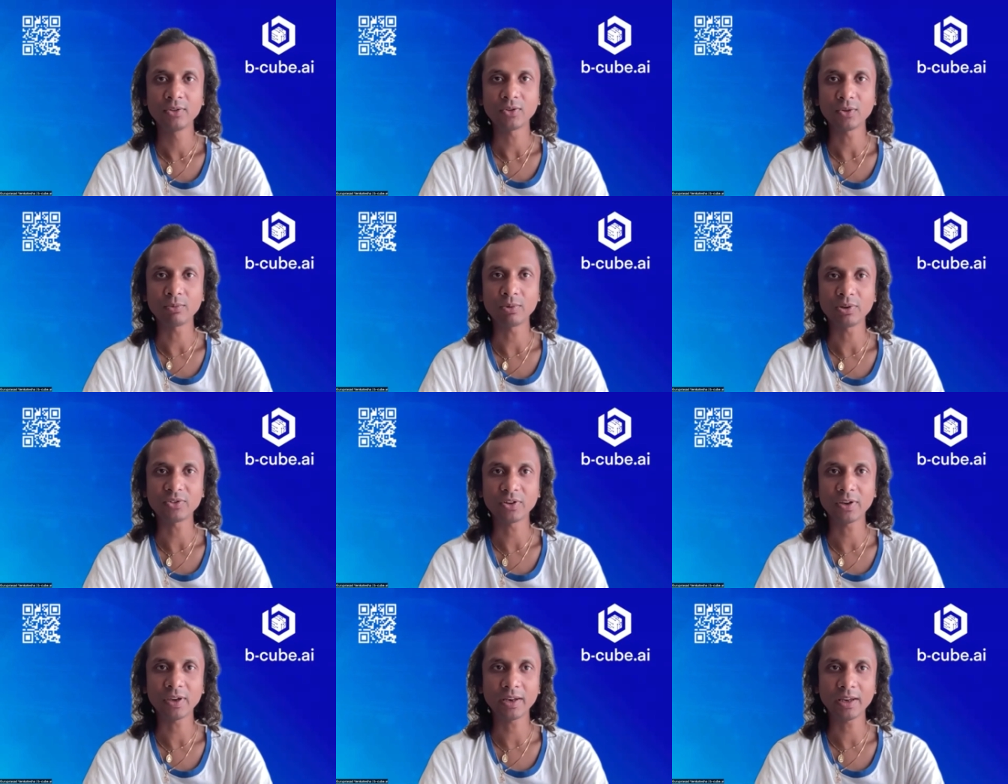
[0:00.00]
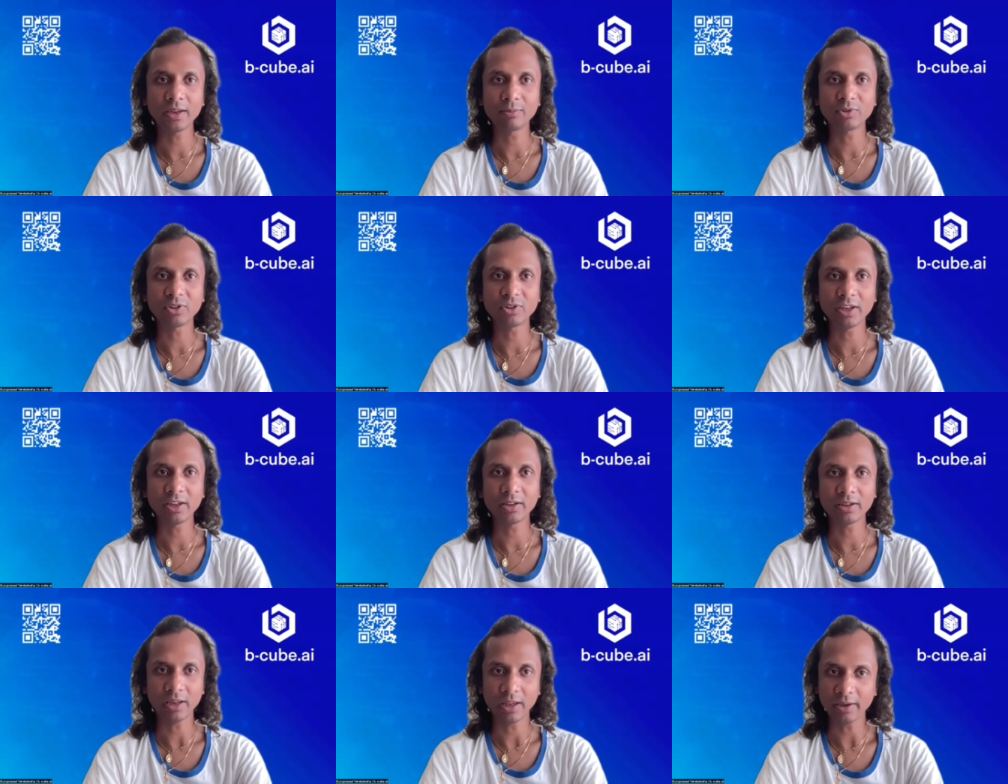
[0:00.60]
so once again i'm
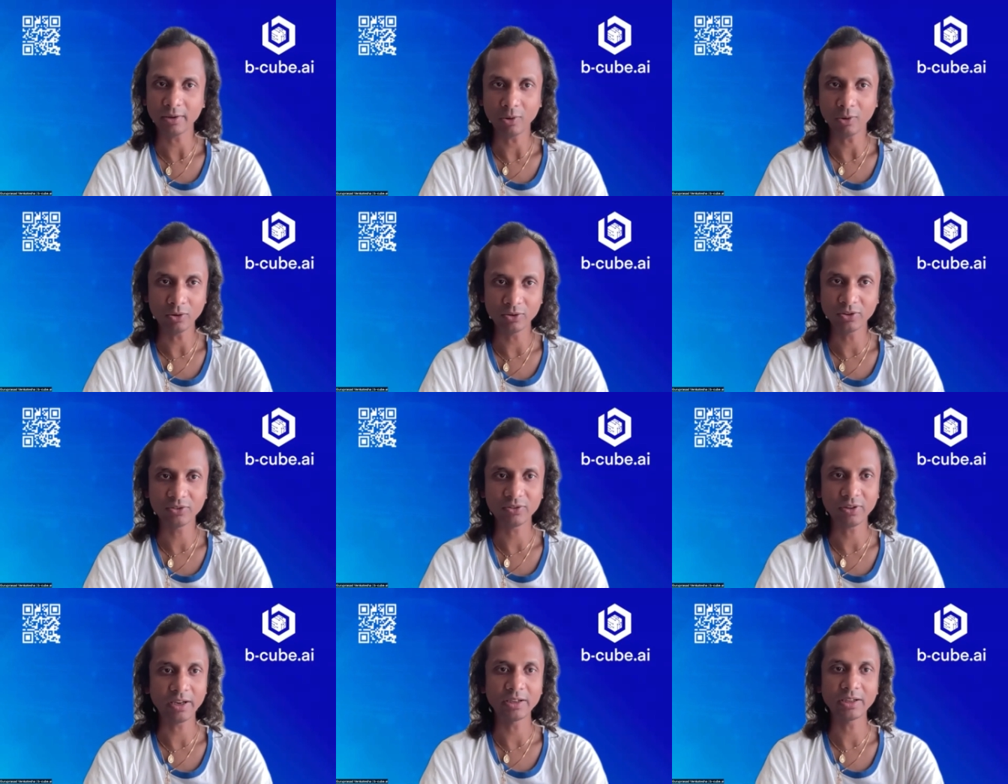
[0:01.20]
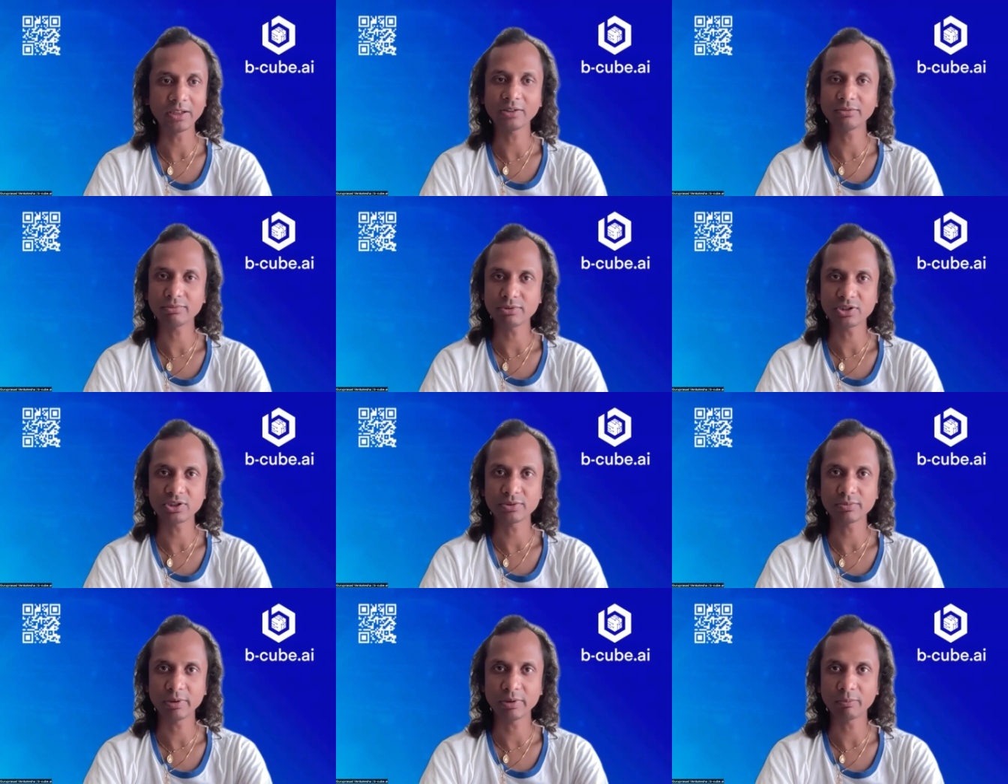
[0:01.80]
saying like all these ideas
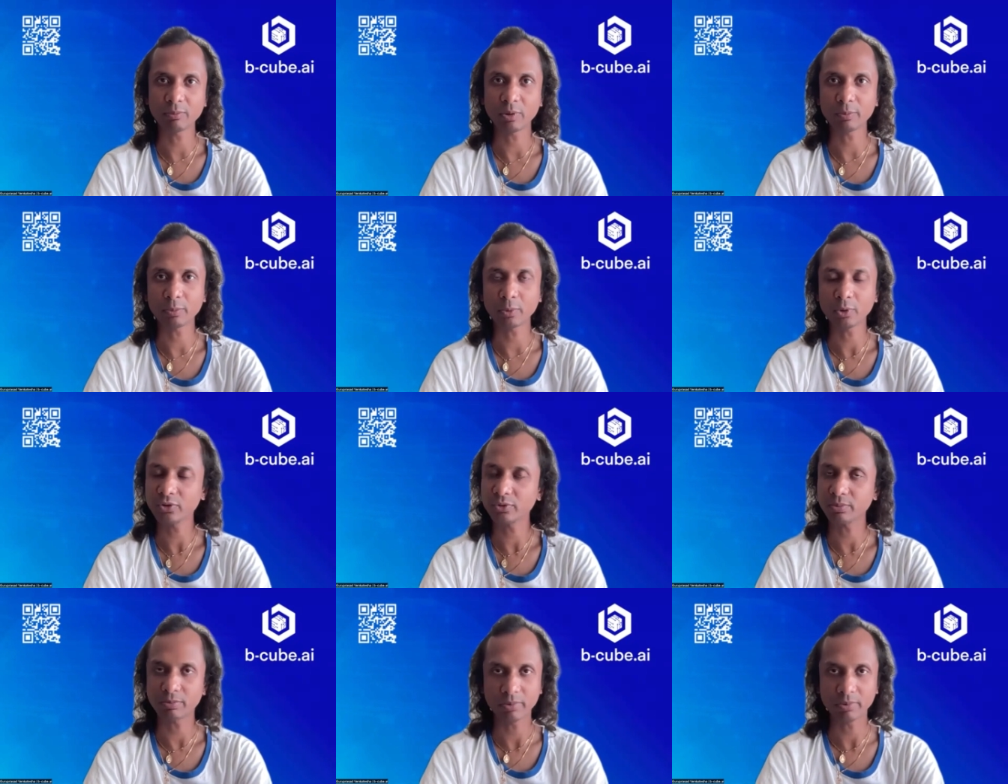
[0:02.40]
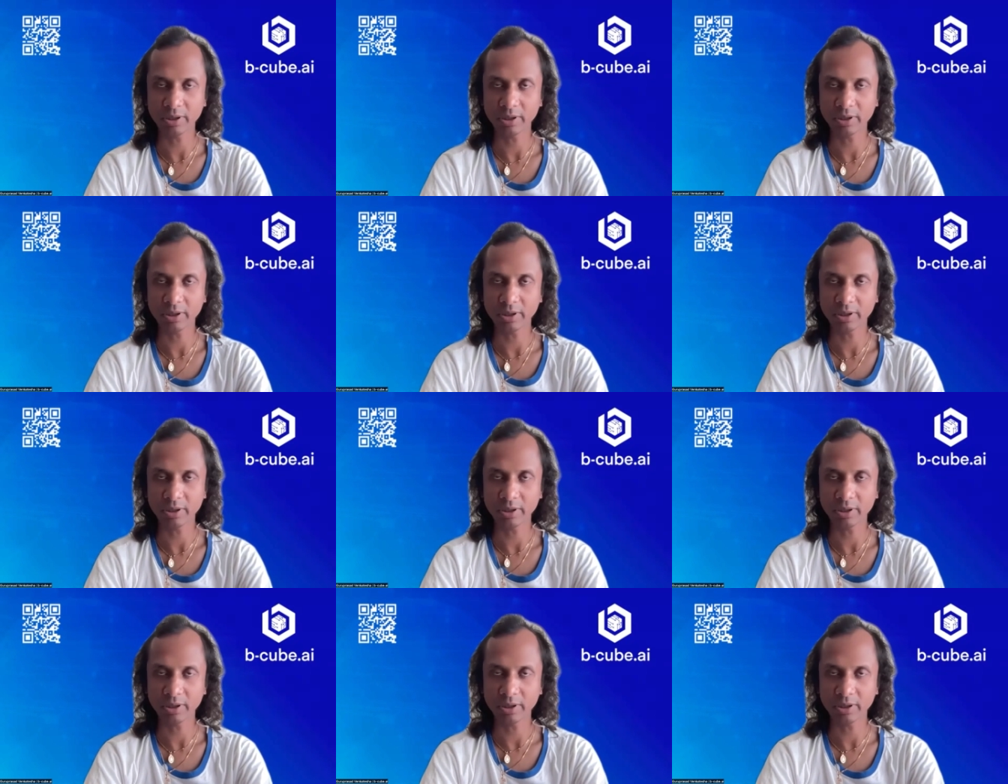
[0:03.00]
which is being proposed